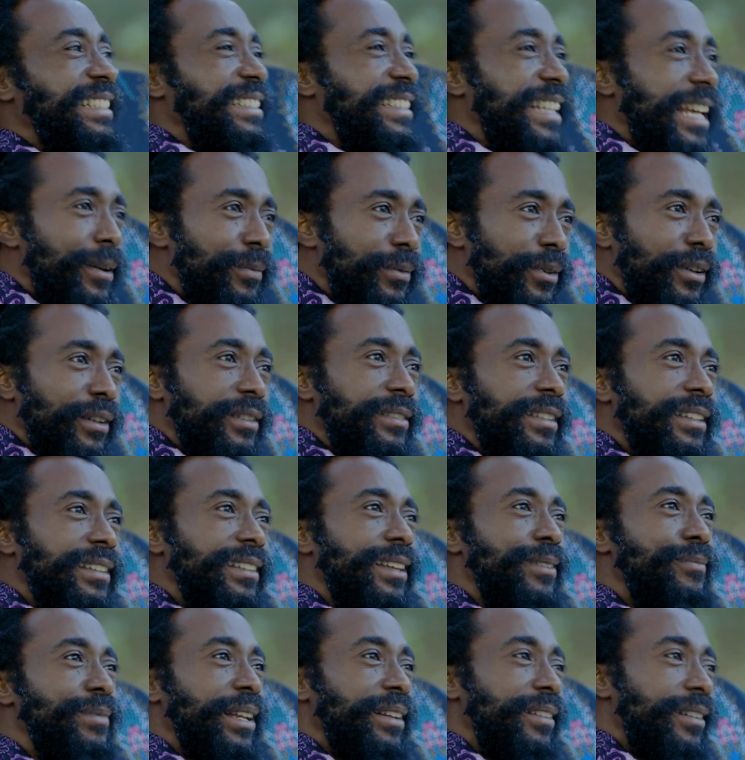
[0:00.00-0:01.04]
Then we could think
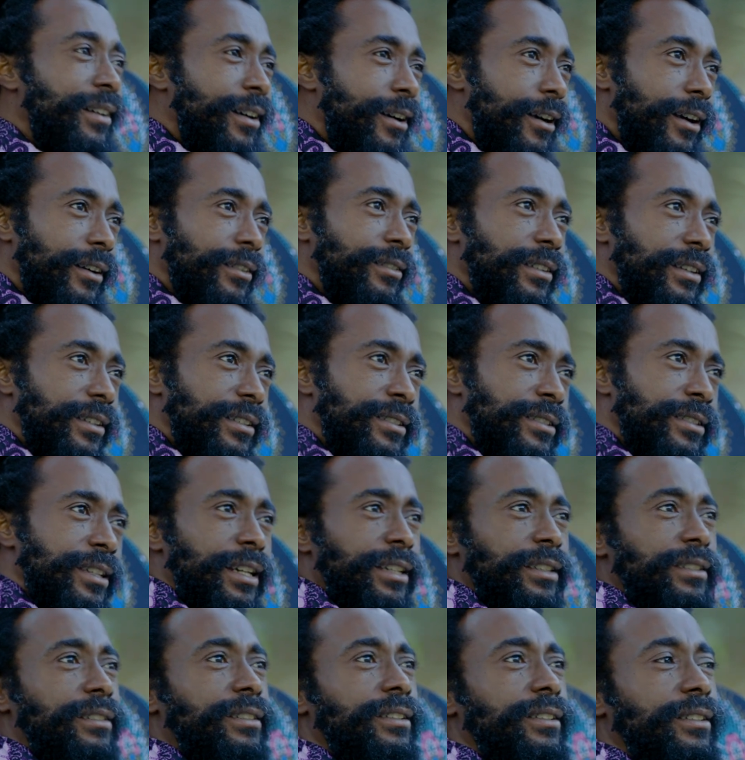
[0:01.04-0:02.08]
that make the character
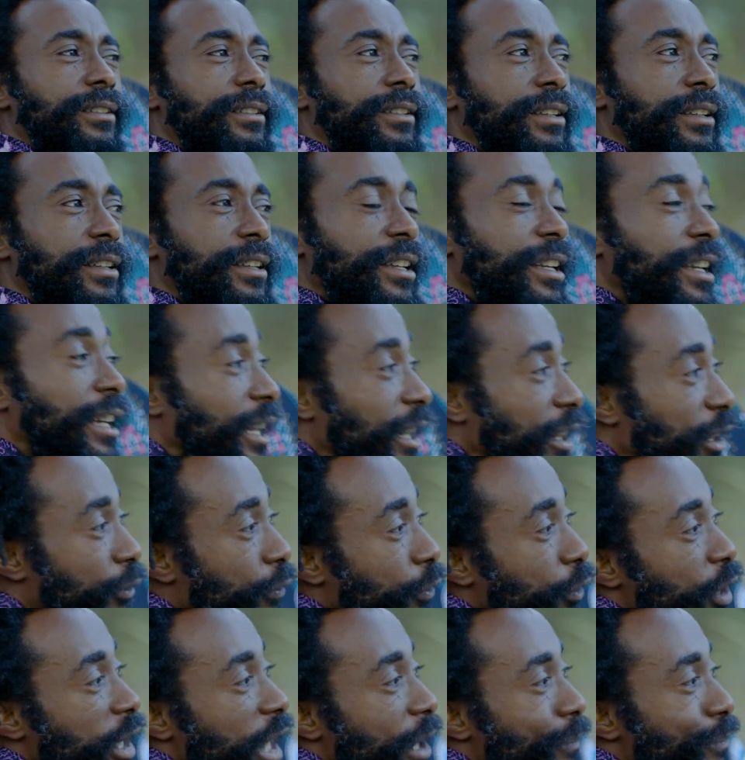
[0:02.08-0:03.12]
exciting. And if
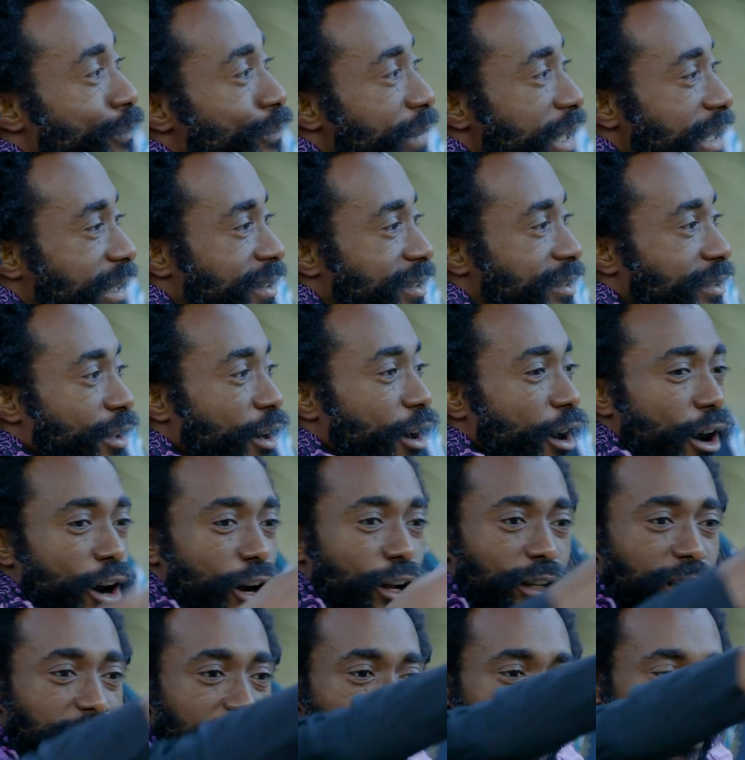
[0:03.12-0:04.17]
we can mix
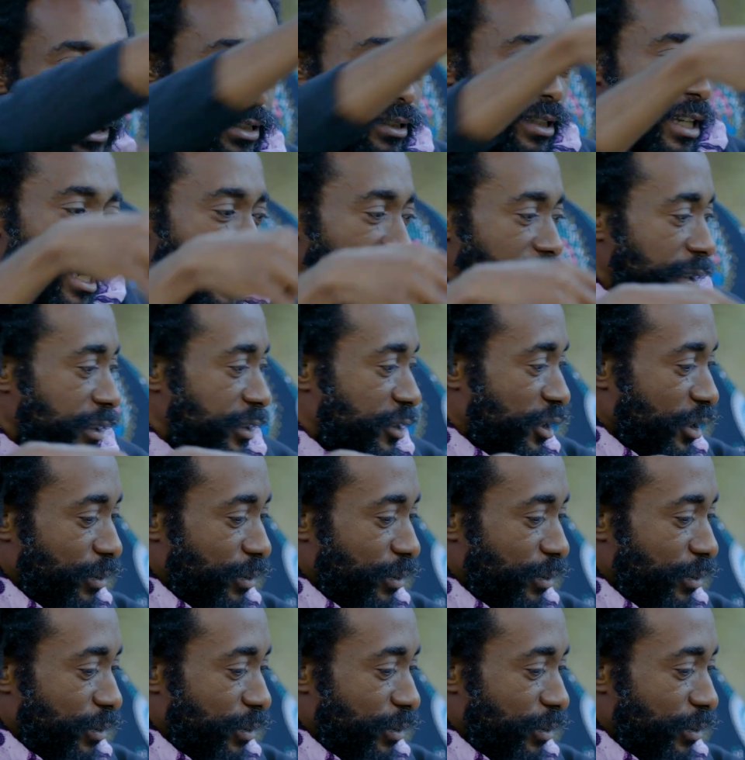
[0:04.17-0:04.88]
all them styles, the